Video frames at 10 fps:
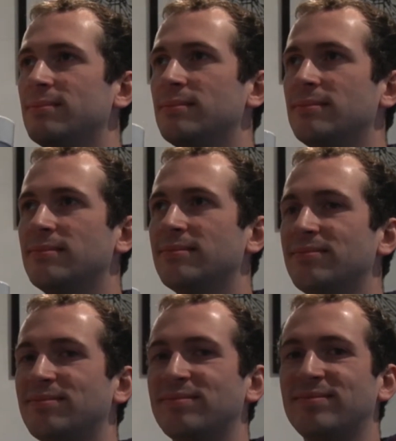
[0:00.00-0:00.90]

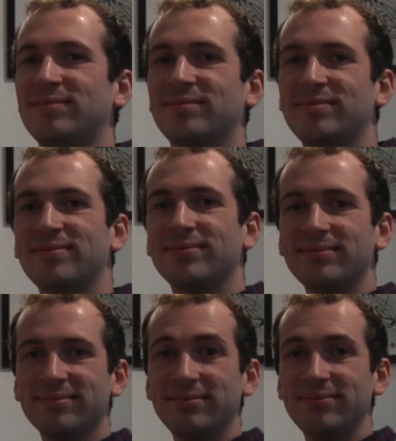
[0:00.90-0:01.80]

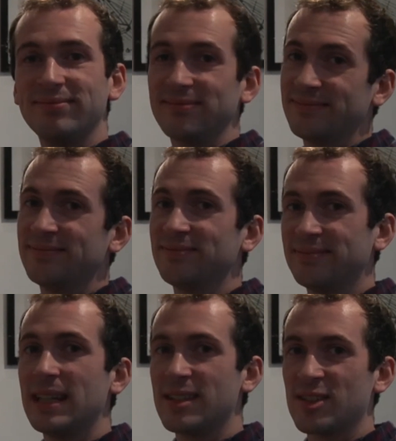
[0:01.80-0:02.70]
Hmm.
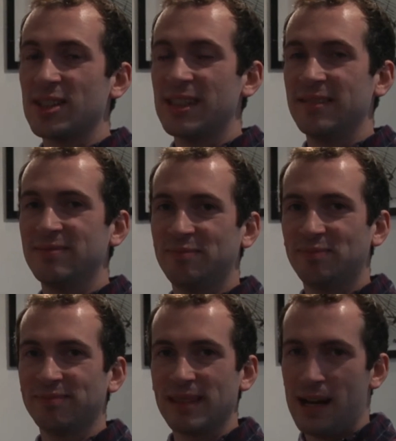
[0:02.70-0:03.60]
That's good.
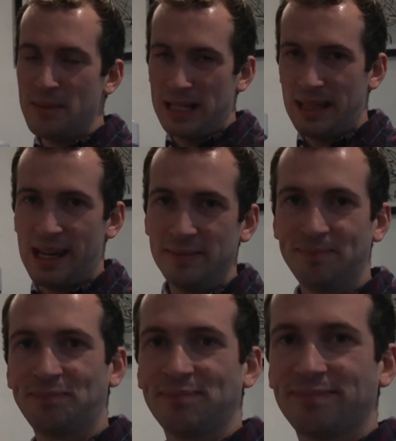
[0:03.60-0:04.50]
I made that.
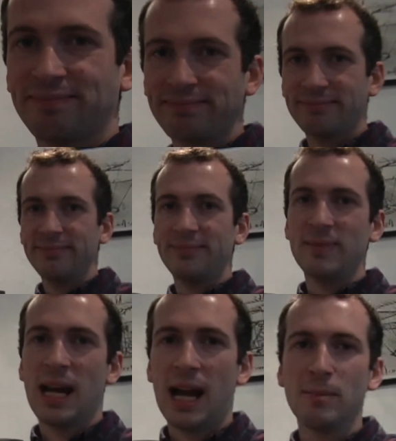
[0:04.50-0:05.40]

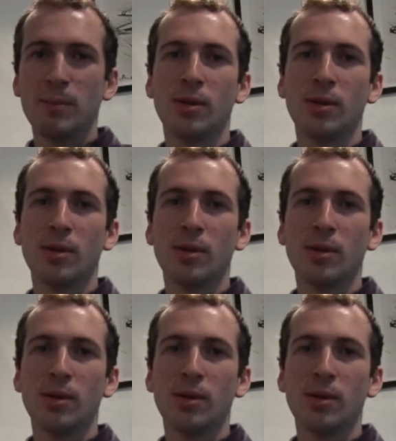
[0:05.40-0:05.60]
I'm a